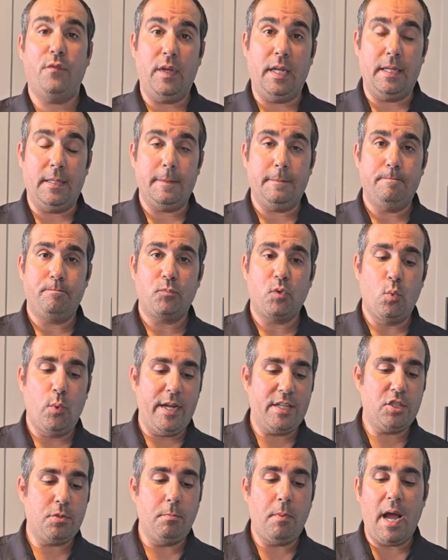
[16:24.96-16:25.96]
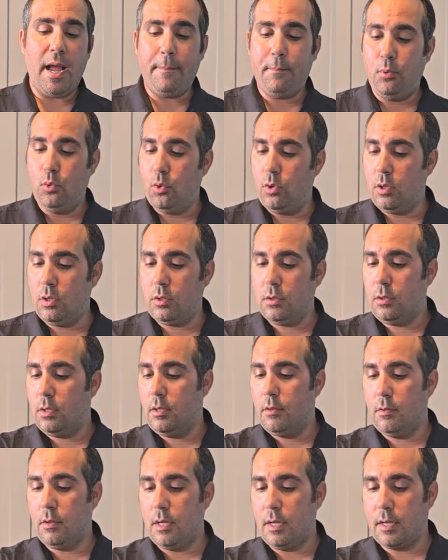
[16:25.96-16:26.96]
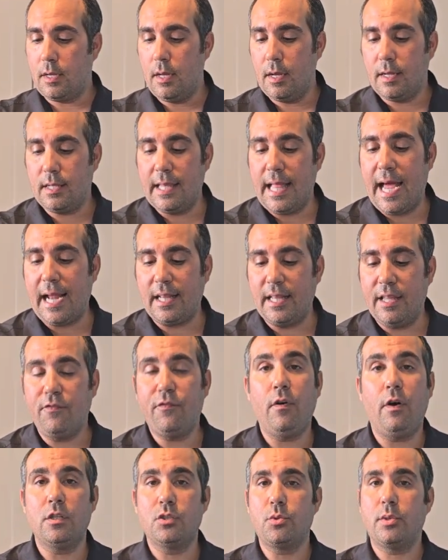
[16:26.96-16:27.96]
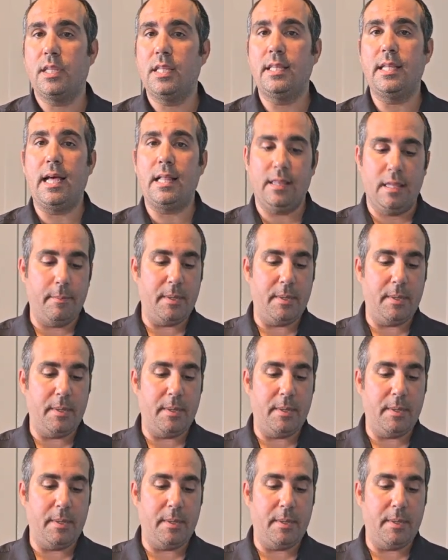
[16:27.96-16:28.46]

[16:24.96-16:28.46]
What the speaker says: feet, which my pool gladly falls within that